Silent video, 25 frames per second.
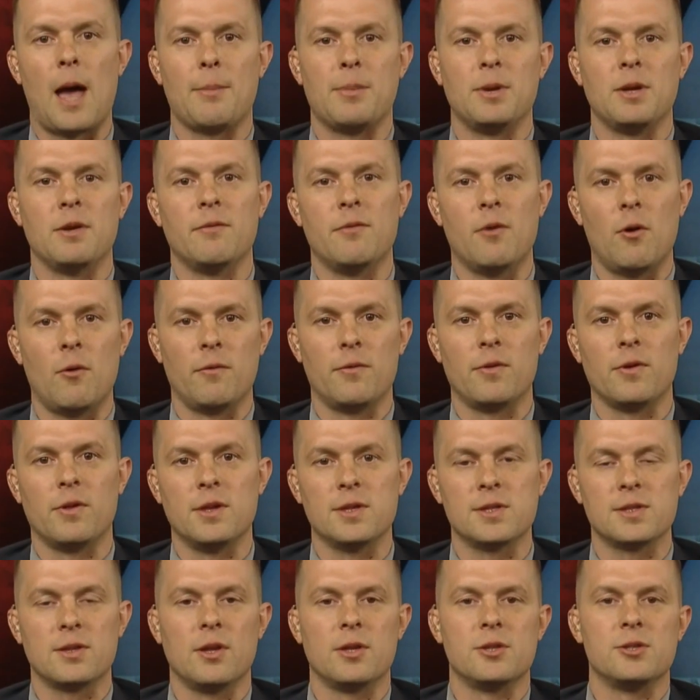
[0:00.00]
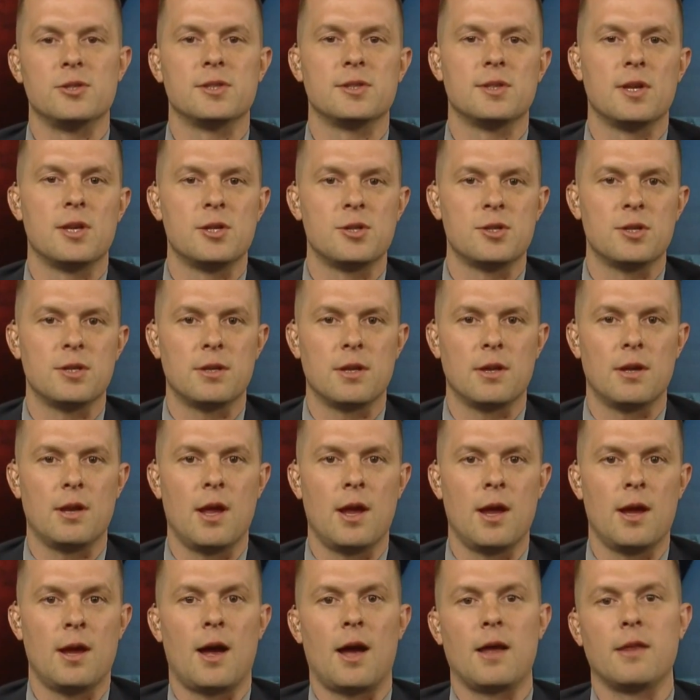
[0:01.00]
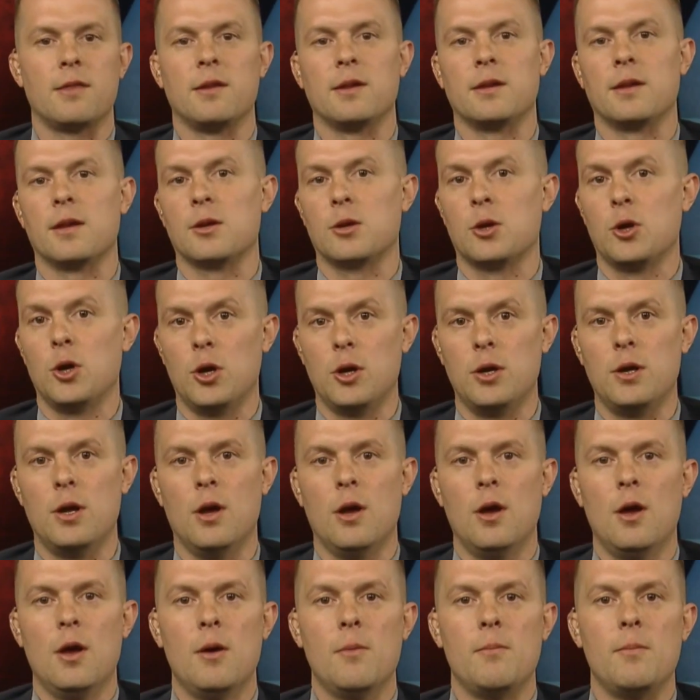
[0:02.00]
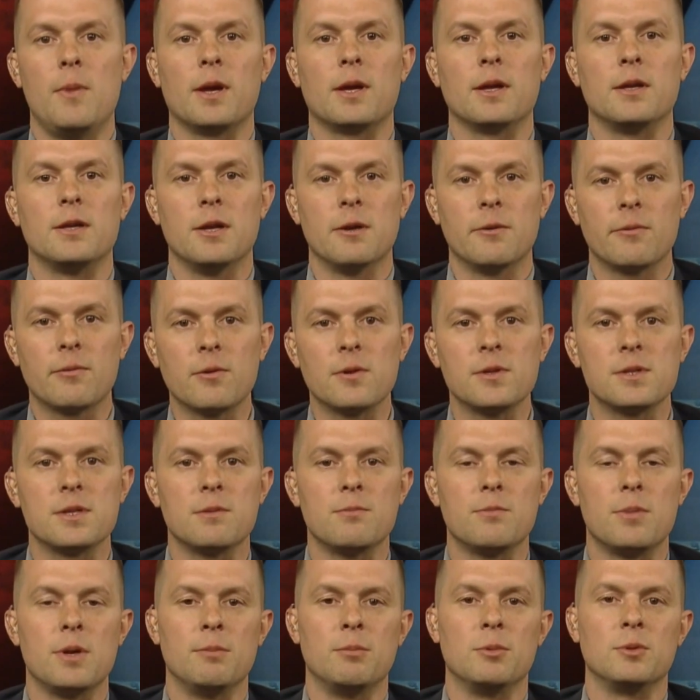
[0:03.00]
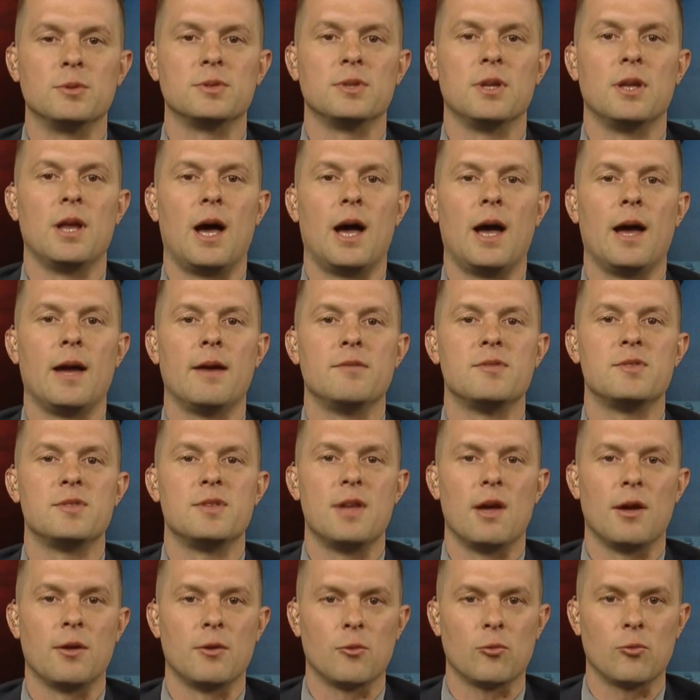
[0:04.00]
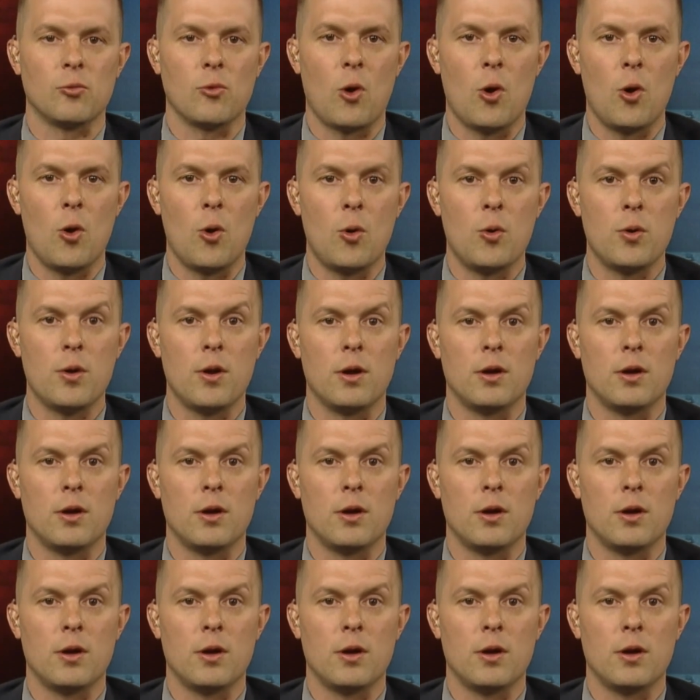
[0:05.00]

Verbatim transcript: the incumbent president. That is going to be a seat that's going to be vulnerable. That always happens in the midterm